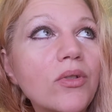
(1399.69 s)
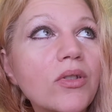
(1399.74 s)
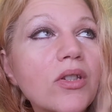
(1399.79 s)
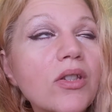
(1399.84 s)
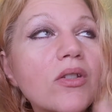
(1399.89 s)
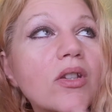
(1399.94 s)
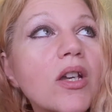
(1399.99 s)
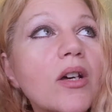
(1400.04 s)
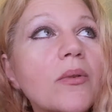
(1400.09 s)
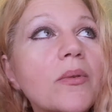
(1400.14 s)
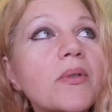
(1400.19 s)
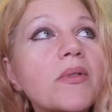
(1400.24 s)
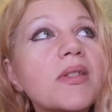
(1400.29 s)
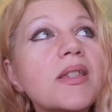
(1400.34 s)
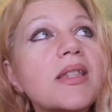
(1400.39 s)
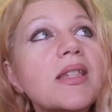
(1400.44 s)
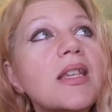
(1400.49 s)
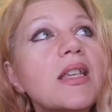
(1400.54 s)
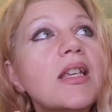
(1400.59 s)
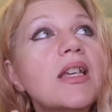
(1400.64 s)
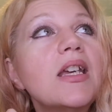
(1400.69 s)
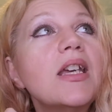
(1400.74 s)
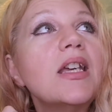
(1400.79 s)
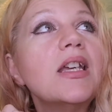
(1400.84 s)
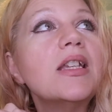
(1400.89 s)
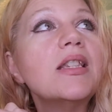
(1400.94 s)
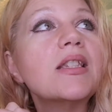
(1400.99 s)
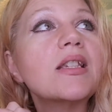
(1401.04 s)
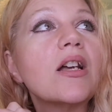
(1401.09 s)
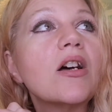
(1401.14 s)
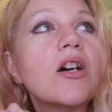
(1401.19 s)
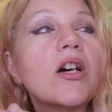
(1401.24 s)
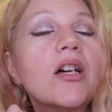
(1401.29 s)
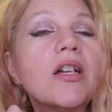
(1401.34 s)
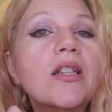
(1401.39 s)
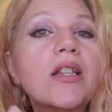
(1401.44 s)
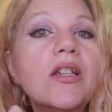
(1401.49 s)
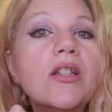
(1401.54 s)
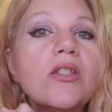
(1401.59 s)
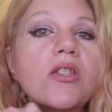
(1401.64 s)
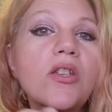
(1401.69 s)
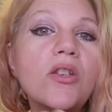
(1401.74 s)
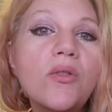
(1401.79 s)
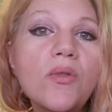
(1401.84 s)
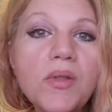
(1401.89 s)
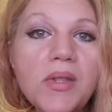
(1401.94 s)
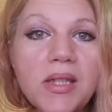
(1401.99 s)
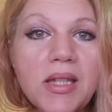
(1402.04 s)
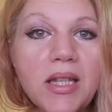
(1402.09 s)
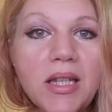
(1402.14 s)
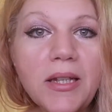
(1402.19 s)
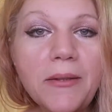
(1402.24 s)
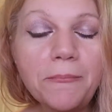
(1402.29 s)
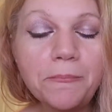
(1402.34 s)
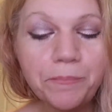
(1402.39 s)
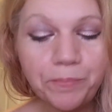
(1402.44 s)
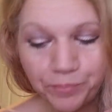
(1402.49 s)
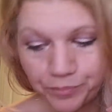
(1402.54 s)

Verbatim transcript: So y'all will see it on Tuesday.